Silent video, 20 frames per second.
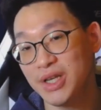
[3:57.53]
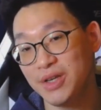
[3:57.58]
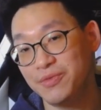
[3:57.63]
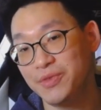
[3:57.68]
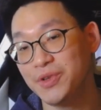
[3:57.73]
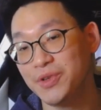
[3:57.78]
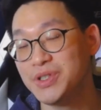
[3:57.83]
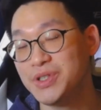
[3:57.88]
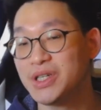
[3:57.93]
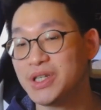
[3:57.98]

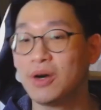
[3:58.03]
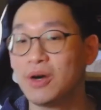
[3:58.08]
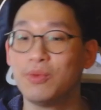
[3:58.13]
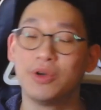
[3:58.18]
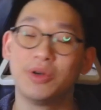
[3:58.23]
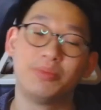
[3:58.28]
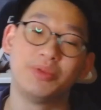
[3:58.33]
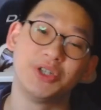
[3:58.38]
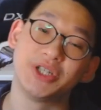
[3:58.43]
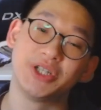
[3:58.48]
If you did, I
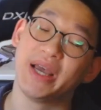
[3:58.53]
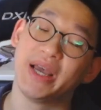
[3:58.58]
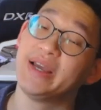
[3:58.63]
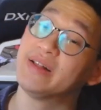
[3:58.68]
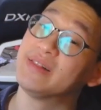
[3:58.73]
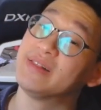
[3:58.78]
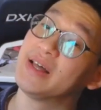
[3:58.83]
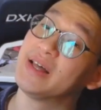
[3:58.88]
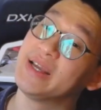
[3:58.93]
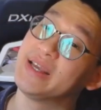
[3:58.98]
would
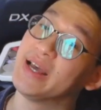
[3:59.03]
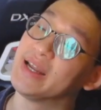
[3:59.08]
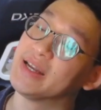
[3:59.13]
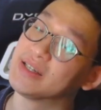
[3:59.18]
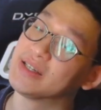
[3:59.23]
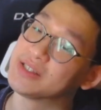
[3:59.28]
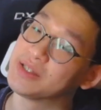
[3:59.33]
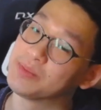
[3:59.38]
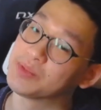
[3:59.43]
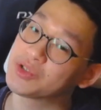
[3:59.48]
appreciate a like and
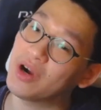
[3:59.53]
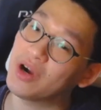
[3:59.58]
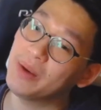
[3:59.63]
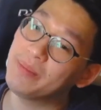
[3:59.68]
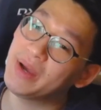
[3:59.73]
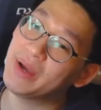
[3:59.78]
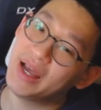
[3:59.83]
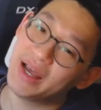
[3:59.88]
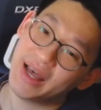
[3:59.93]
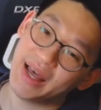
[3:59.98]
a subscribe,